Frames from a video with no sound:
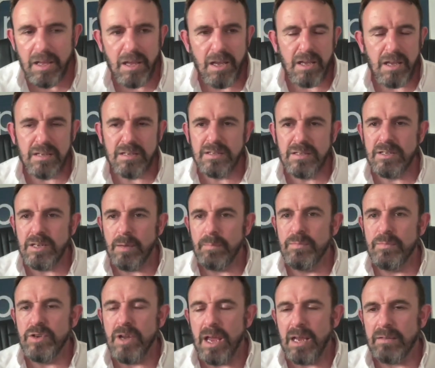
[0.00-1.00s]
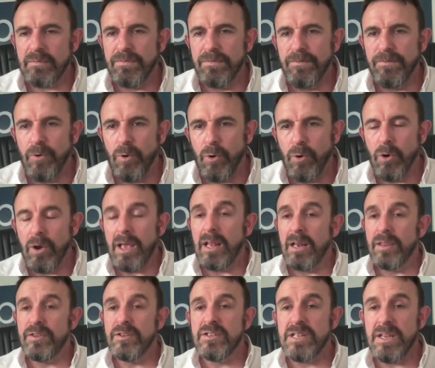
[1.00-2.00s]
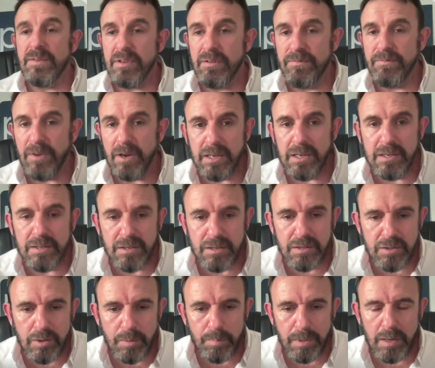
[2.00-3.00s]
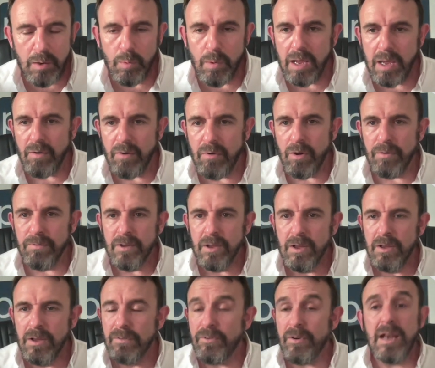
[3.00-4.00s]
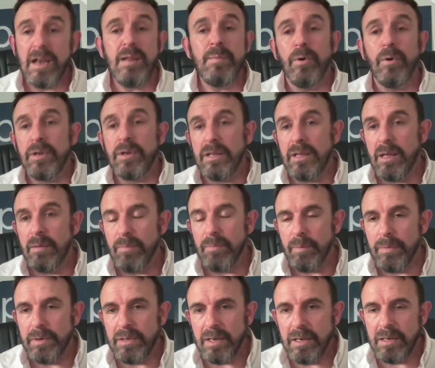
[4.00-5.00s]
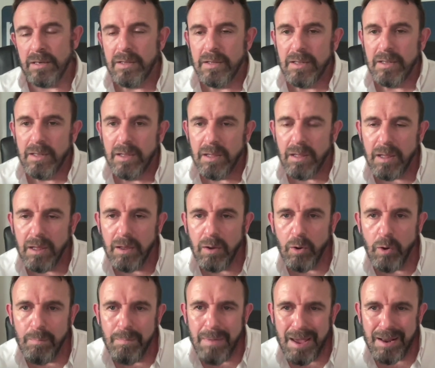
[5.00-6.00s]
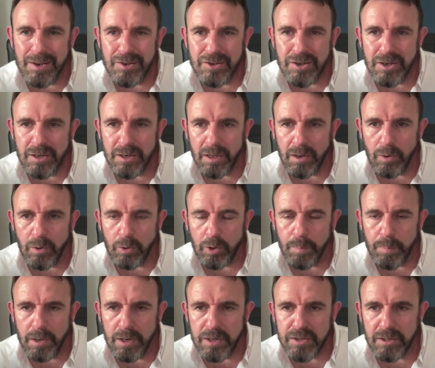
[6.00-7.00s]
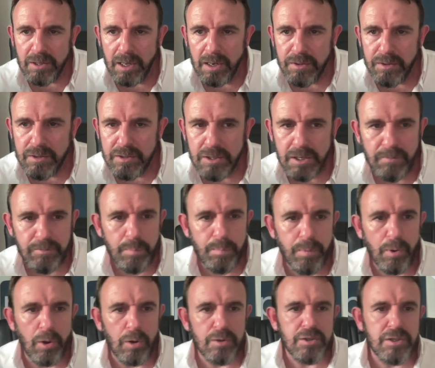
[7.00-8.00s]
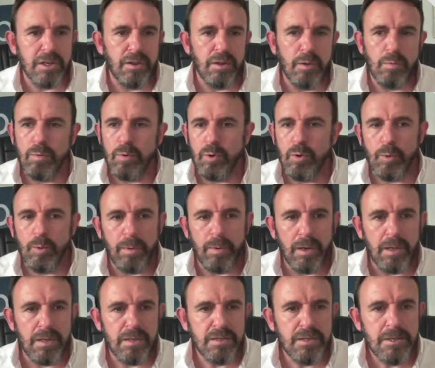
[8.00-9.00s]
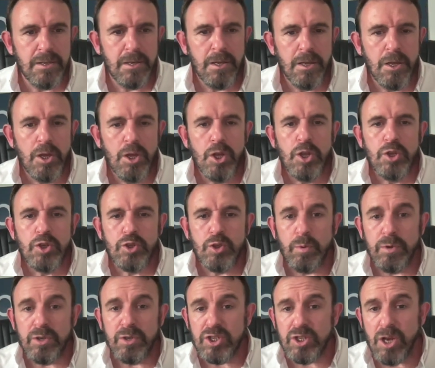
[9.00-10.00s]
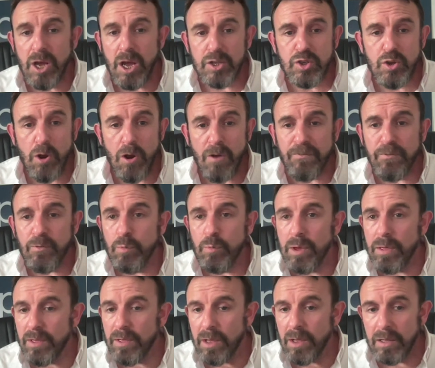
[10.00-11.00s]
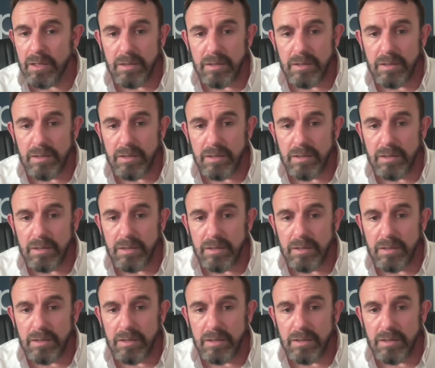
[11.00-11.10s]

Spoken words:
subject for health and safety advisors to be aware of, for anybody implementing or managing an occupational health and safety policy in the workplace. So it starts off with an